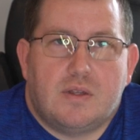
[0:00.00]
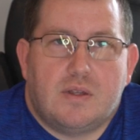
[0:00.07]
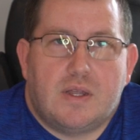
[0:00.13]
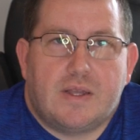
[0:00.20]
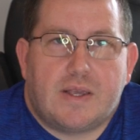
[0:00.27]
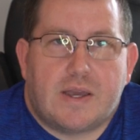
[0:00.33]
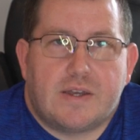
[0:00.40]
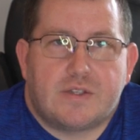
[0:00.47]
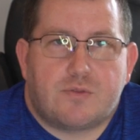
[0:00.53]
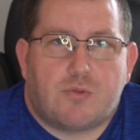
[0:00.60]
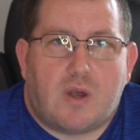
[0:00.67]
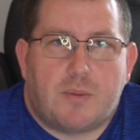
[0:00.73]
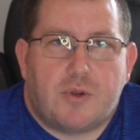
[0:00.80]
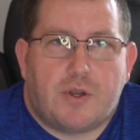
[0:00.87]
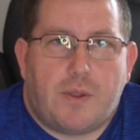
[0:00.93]
Hey guys,
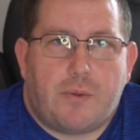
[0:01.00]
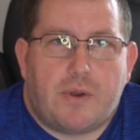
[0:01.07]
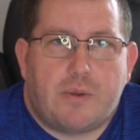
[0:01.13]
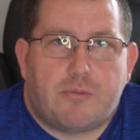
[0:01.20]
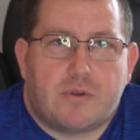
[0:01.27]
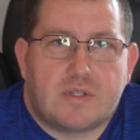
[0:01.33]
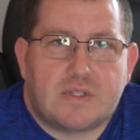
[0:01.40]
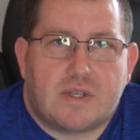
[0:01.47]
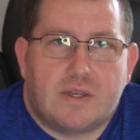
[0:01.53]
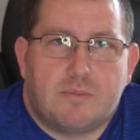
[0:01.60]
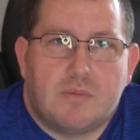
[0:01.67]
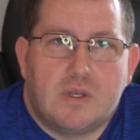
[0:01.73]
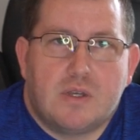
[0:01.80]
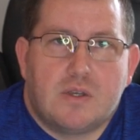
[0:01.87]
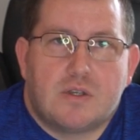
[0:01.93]
Robert of three D Printscape.
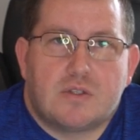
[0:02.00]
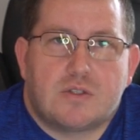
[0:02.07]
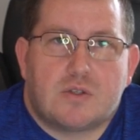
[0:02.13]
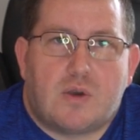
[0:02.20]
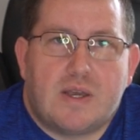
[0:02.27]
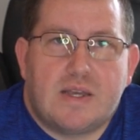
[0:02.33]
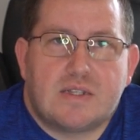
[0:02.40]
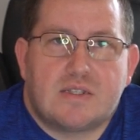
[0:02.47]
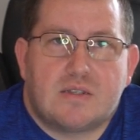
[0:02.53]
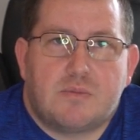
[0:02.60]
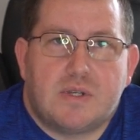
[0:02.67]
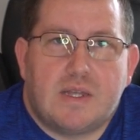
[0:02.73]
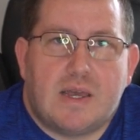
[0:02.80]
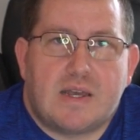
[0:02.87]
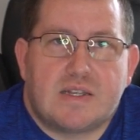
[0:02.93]
So I had
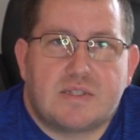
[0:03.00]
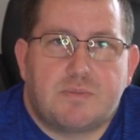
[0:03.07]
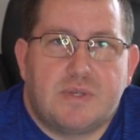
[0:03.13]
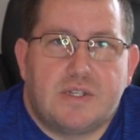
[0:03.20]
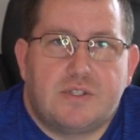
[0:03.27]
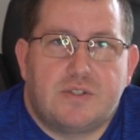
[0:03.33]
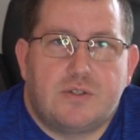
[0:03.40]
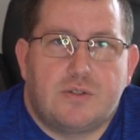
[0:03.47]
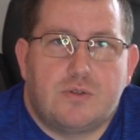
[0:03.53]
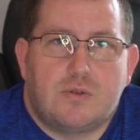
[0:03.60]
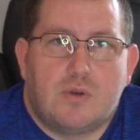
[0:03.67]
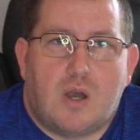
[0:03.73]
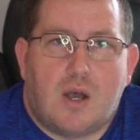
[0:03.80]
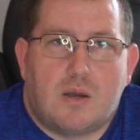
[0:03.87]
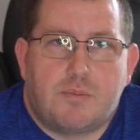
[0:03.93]
somebody ask me
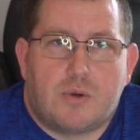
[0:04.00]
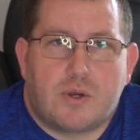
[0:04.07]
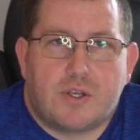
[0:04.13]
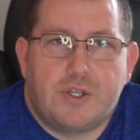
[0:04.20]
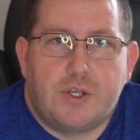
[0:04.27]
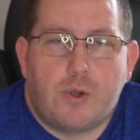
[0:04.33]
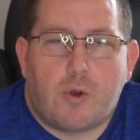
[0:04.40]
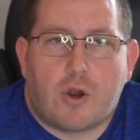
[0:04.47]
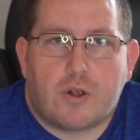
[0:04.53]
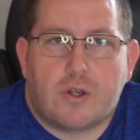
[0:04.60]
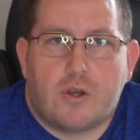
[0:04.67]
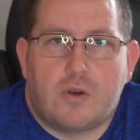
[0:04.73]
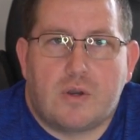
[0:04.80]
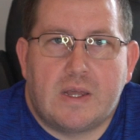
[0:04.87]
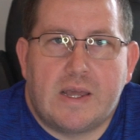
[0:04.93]
to uh, put a Q R
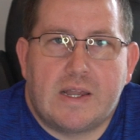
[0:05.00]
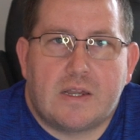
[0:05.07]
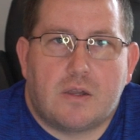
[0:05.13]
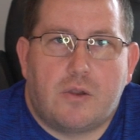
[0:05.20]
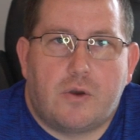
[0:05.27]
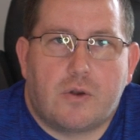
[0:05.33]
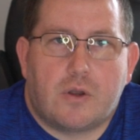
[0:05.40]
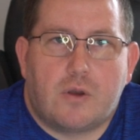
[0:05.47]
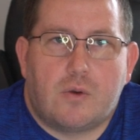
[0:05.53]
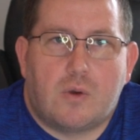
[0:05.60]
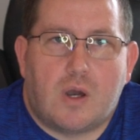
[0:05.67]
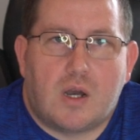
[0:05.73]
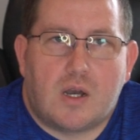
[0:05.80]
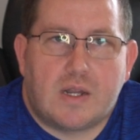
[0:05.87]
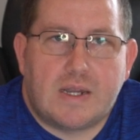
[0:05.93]
code and a logo
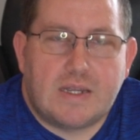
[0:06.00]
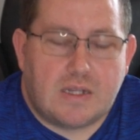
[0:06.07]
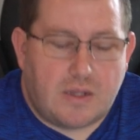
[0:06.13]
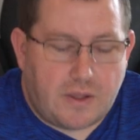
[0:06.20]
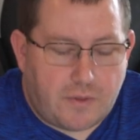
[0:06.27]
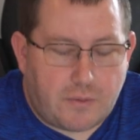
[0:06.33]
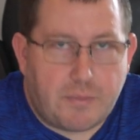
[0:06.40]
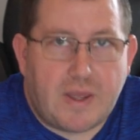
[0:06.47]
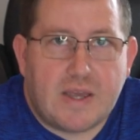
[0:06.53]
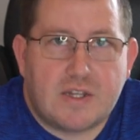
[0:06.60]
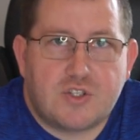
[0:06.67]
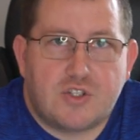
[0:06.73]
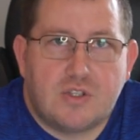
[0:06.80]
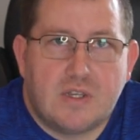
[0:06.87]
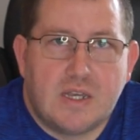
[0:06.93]
on a leather
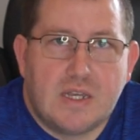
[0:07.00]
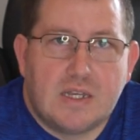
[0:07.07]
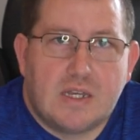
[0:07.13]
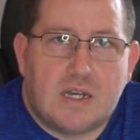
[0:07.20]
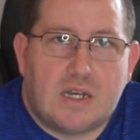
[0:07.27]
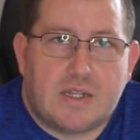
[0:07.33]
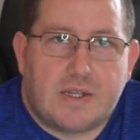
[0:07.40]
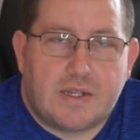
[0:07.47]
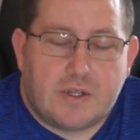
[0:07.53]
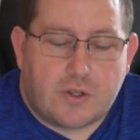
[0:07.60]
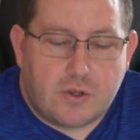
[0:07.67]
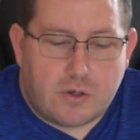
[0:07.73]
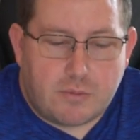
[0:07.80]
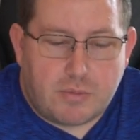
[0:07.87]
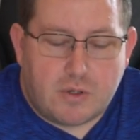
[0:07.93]
patch uh, that they're
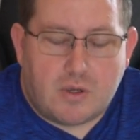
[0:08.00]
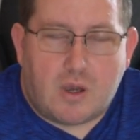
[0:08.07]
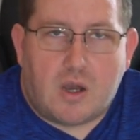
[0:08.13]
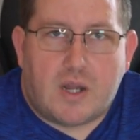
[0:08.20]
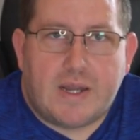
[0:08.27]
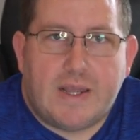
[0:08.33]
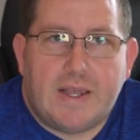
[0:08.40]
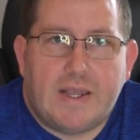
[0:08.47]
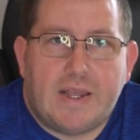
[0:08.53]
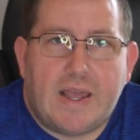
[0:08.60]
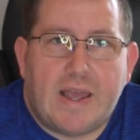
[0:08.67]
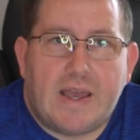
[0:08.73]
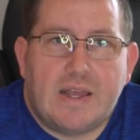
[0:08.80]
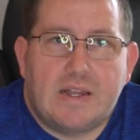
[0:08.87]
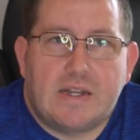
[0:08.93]
going to put on a
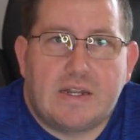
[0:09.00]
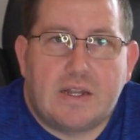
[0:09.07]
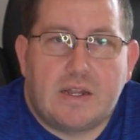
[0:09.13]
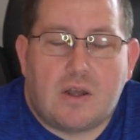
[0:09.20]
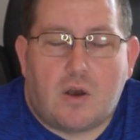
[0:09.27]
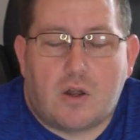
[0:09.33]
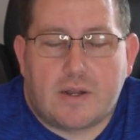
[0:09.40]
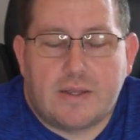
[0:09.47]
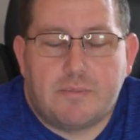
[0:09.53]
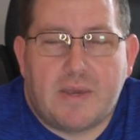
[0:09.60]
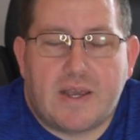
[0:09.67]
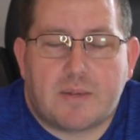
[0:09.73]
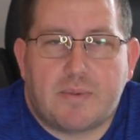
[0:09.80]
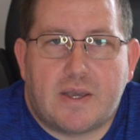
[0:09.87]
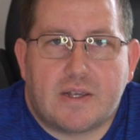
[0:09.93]
hat and on a
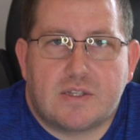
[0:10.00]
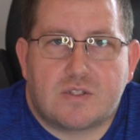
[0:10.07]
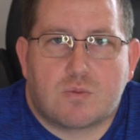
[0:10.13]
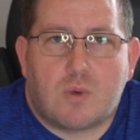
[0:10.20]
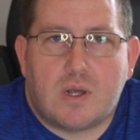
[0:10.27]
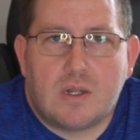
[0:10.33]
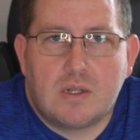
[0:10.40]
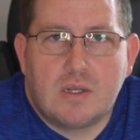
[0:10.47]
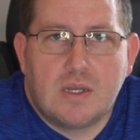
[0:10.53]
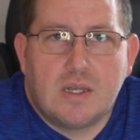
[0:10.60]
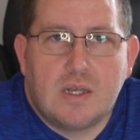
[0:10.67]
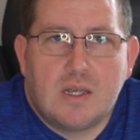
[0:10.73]
backpack as well.